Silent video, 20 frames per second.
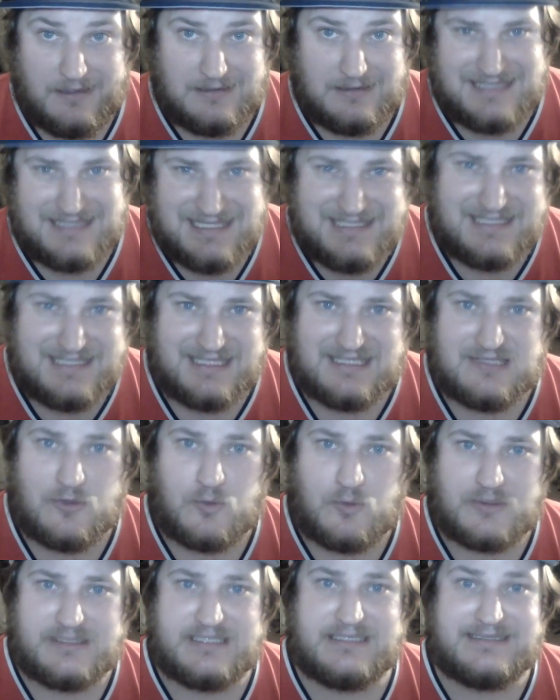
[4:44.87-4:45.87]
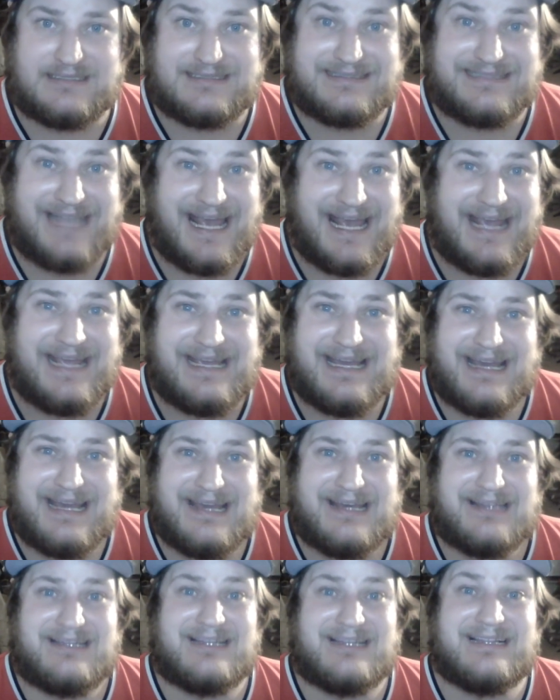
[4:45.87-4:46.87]
decent sources say,
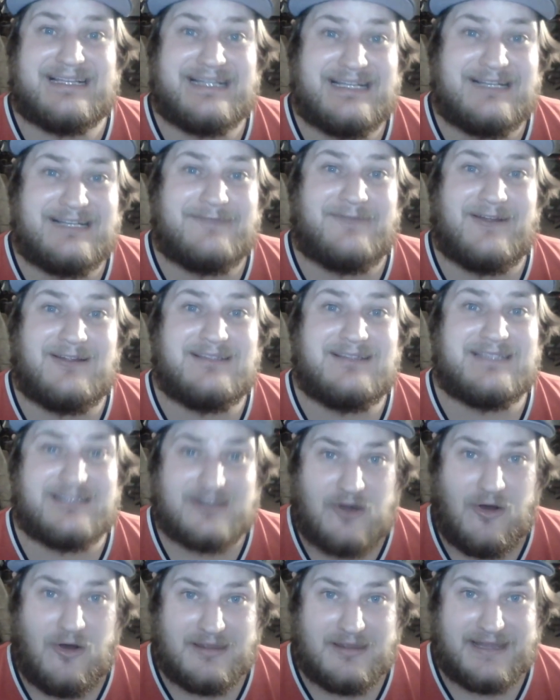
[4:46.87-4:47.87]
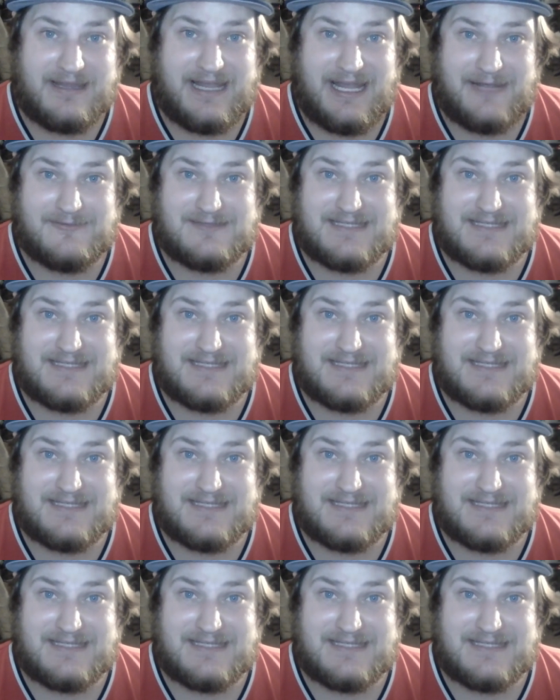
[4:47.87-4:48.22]
that the NFL didn't call the game.